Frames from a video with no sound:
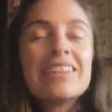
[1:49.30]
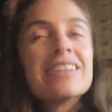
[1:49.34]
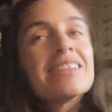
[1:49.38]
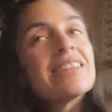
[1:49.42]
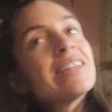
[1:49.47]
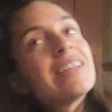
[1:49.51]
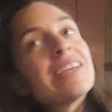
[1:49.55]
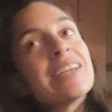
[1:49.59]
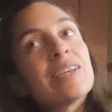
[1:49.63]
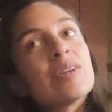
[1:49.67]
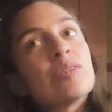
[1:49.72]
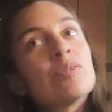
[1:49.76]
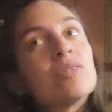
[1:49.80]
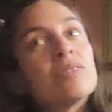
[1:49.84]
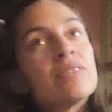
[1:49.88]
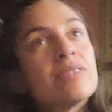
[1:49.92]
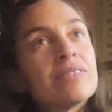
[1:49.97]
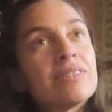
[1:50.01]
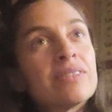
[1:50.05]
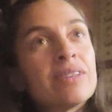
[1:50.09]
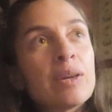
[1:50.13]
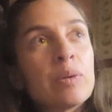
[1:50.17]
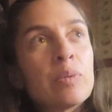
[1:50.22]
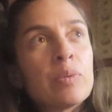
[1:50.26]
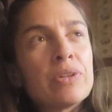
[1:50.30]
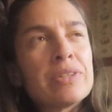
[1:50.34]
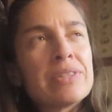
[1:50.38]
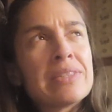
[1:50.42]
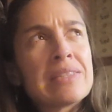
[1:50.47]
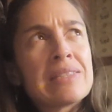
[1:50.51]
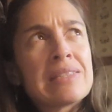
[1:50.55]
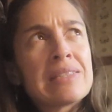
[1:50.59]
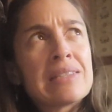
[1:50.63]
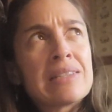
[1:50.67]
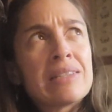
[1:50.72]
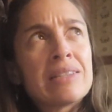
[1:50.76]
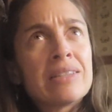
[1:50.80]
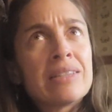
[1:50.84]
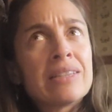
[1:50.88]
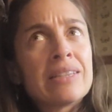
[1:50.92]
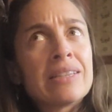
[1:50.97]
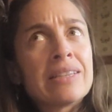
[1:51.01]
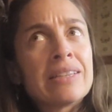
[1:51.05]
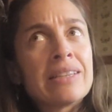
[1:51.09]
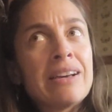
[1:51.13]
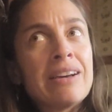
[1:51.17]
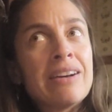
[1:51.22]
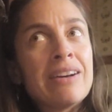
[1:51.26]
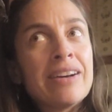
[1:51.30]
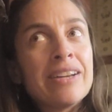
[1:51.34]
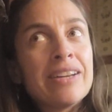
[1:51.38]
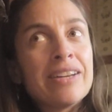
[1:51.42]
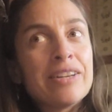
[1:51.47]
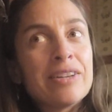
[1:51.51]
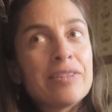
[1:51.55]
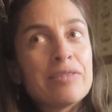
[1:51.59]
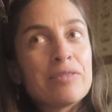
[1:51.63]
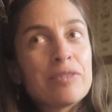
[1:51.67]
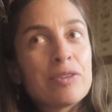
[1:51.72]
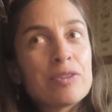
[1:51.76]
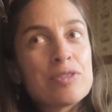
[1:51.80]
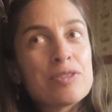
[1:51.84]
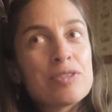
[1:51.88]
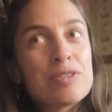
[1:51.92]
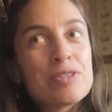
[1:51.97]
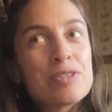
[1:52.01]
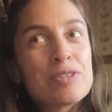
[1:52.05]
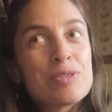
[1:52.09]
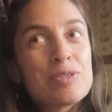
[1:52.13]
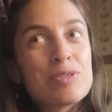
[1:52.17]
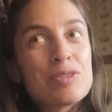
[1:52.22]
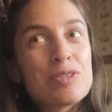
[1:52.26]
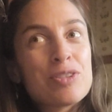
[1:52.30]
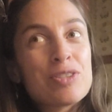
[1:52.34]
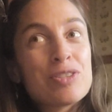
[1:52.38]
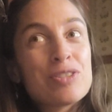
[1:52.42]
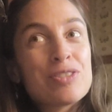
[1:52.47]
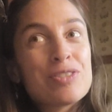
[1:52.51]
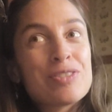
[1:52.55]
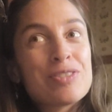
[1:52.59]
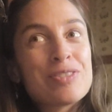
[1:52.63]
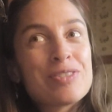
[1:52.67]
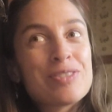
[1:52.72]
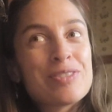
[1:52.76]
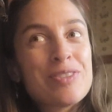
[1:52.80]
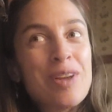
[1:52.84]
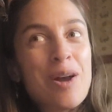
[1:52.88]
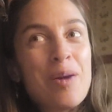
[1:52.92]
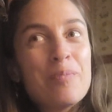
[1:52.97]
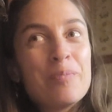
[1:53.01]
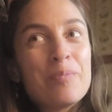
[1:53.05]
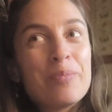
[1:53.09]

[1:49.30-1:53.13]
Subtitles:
Like they would steal it and hide it versus just dump